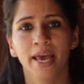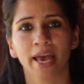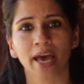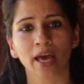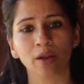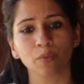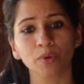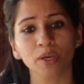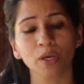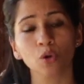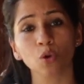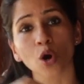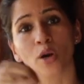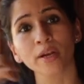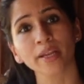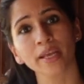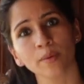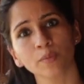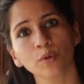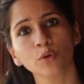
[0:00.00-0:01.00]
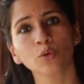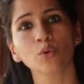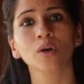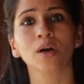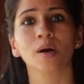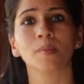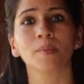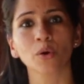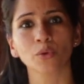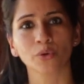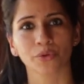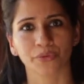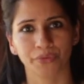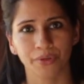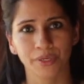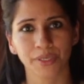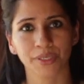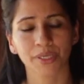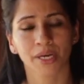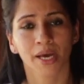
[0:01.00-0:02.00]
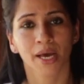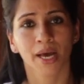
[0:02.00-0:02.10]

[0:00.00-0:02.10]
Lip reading: and we are not able to come out of it.